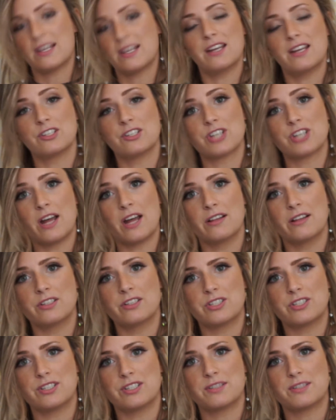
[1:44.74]
and
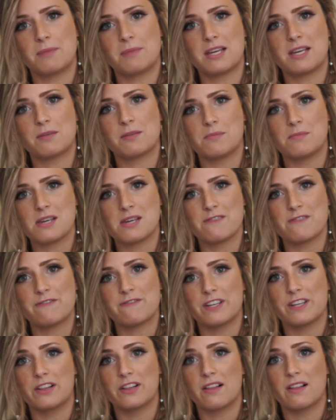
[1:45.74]
challenges make me
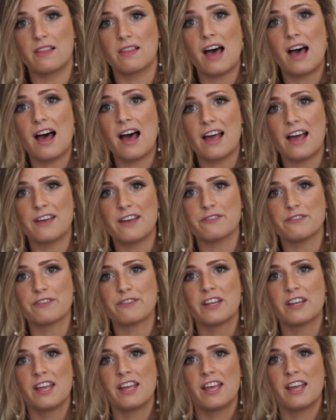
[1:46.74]
feel alive.
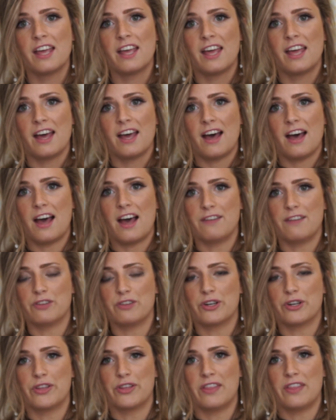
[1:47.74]
I've
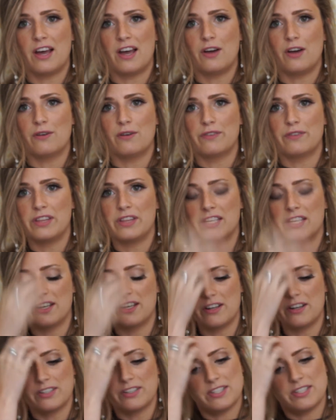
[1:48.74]
learned that over the
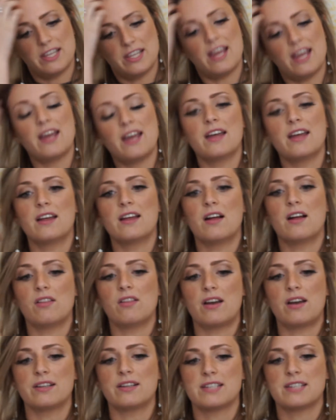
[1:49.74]
years that a
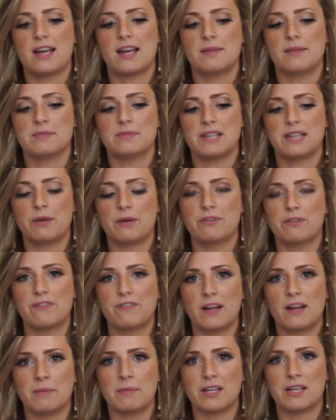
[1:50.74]
lot of times I would
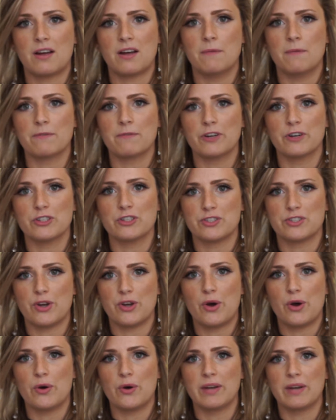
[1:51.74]
find my comfort
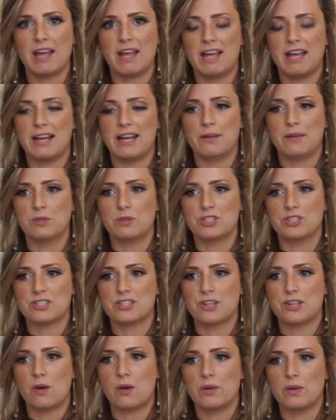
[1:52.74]
zone and I would
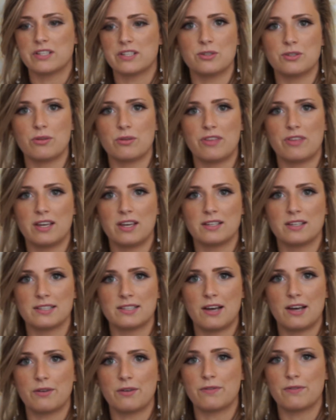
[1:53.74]
just not want to do things
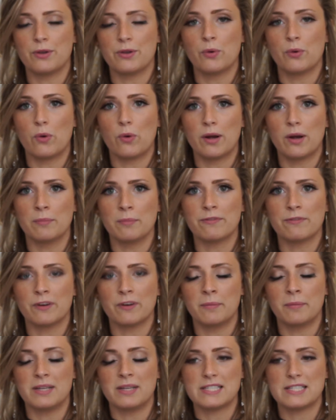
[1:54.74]
out of the norm
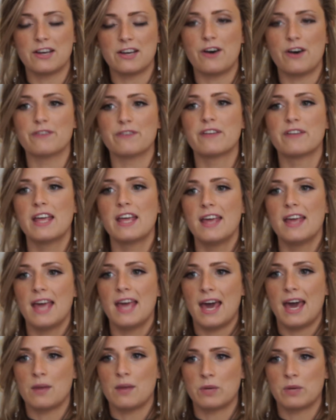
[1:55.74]
for myself.
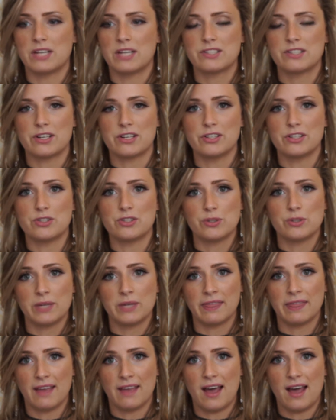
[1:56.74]
And when I started
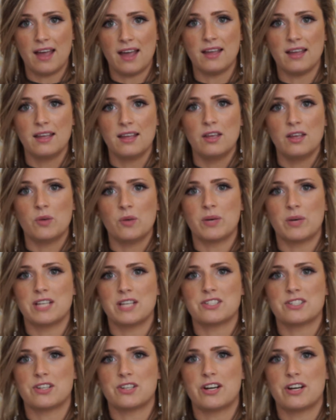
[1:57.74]
doing that, when I
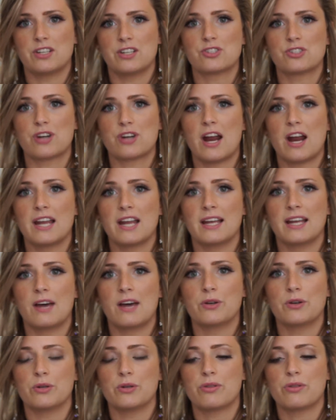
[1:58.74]
started trying
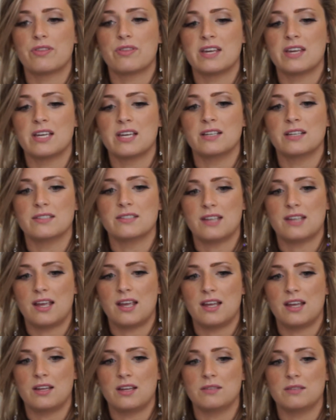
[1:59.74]
out new things
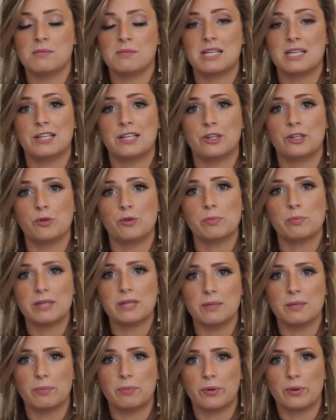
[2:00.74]
and meeting new
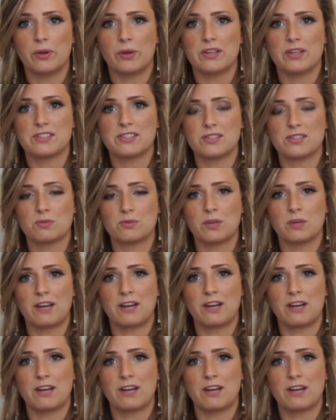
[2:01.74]
people, this is when I